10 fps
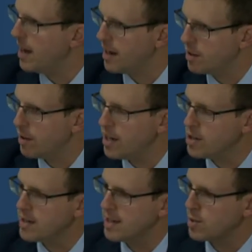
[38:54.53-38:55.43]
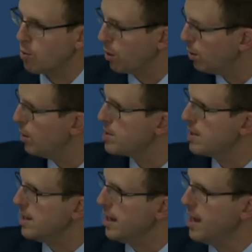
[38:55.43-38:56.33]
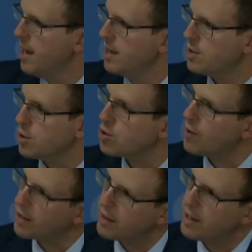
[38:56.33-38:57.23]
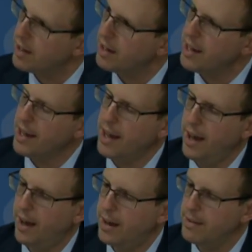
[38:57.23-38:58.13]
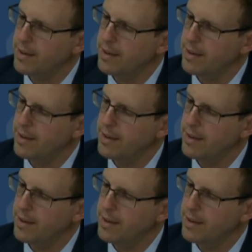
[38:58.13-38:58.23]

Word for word: and other agencies work closely to strengthen uh,